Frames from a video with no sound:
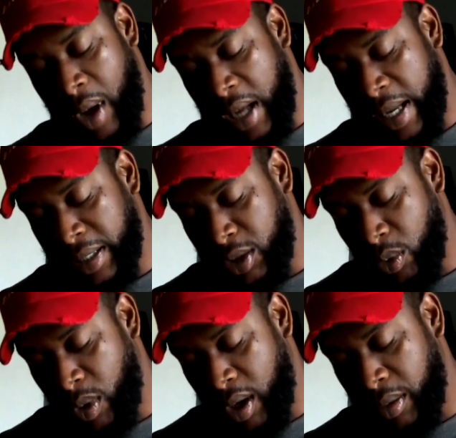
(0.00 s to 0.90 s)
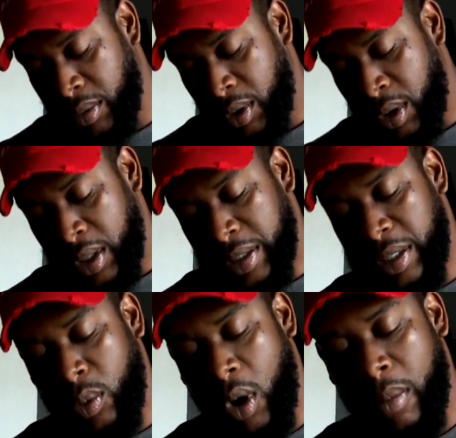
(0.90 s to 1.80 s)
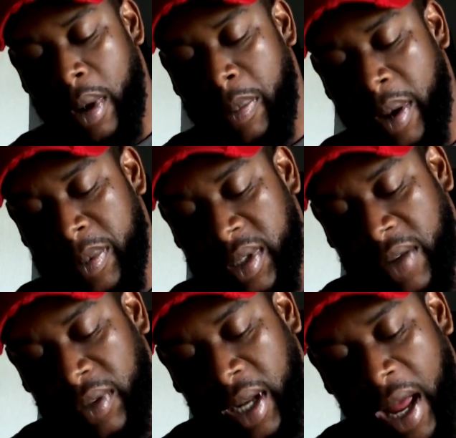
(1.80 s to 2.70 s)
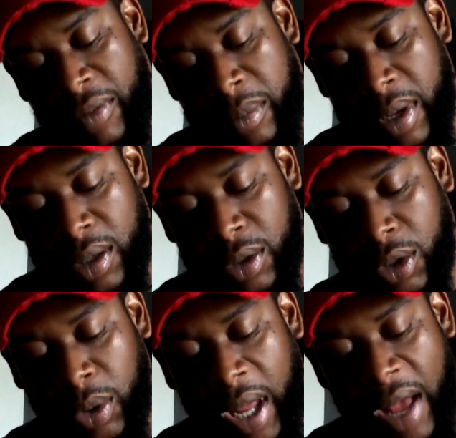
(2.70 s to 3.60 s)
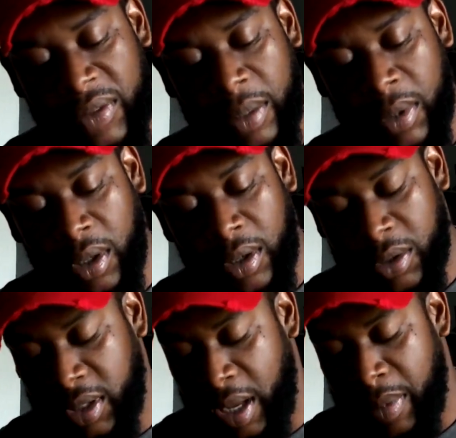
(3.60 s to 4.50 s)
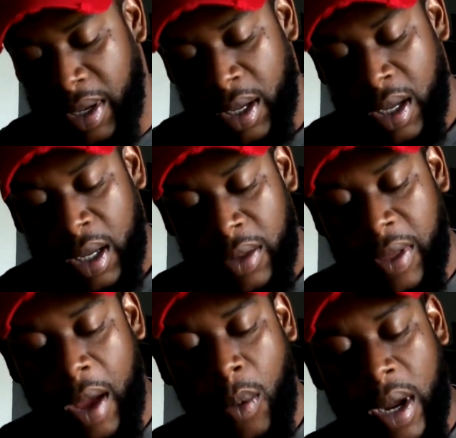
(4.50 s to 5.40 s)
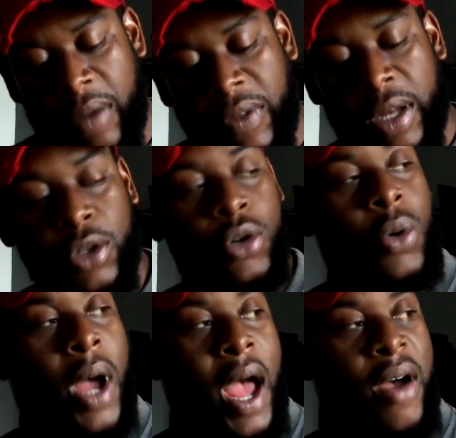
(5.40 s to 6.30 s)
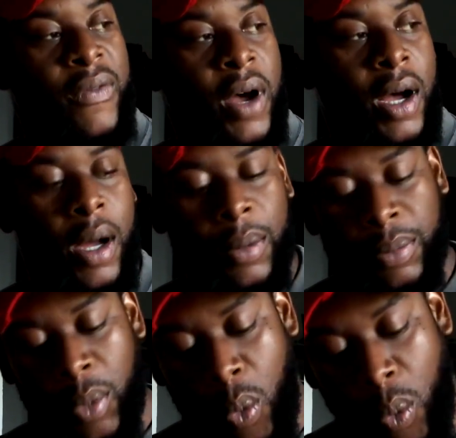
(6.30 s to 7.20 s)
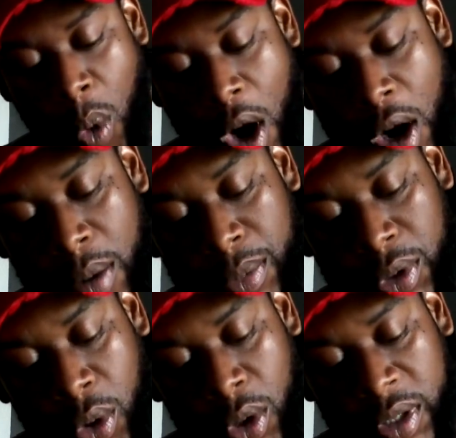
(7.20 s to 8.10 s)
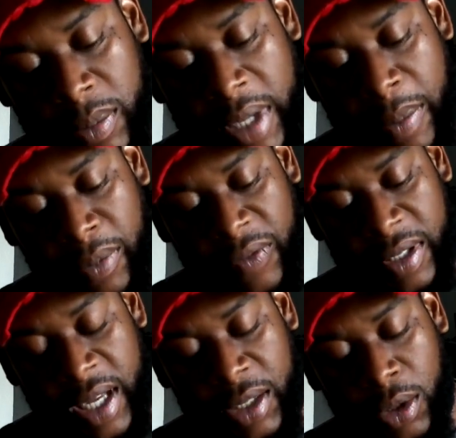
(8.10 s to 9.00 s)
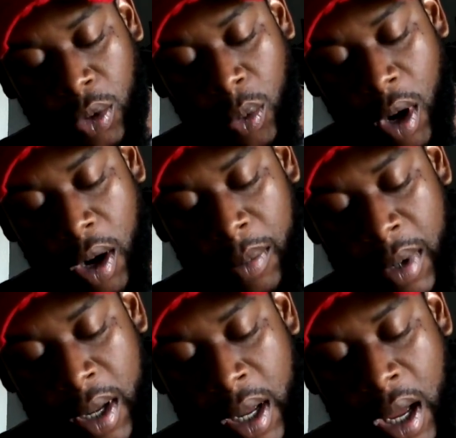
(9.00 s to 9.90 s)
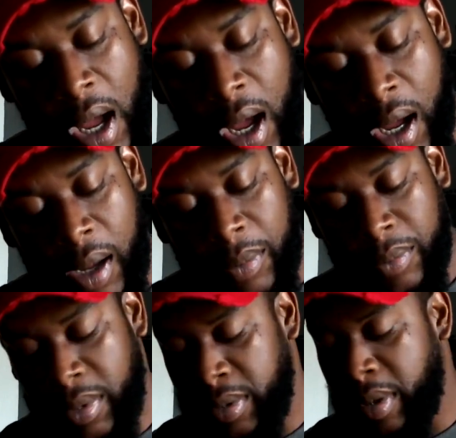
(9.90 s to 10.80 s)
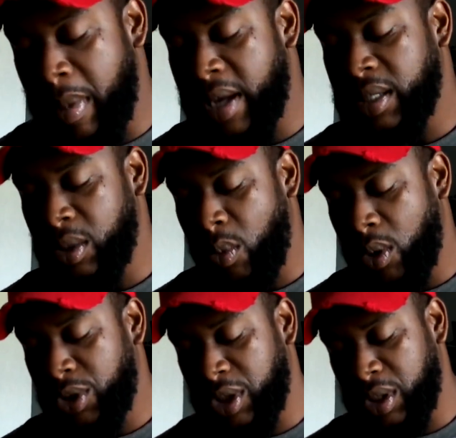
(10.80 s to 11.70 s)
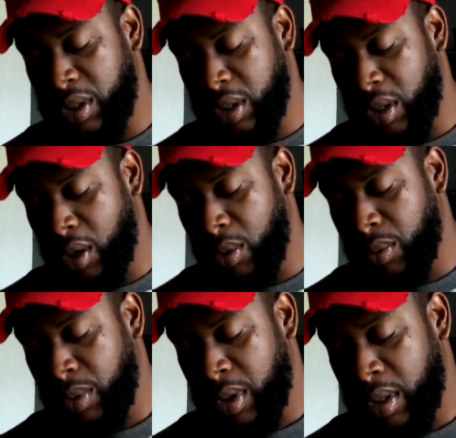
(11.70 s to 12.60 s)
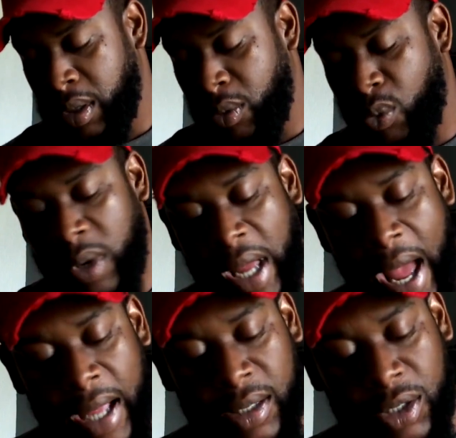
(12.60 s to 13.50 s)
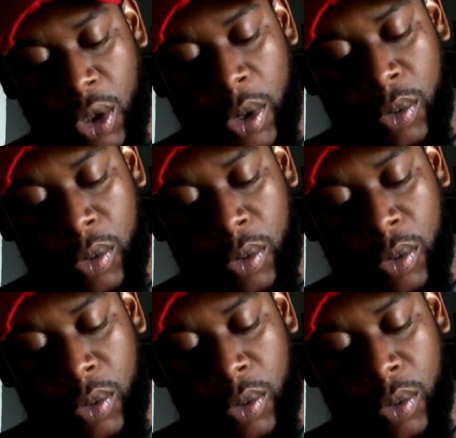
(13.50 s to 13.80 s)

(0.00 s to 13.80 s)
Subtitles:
I like to deworm my puppies after they have a meal, so they have something on their stomach. That way, if they do have worms or some type of intestinal worm, the medicine won't just, you know, react so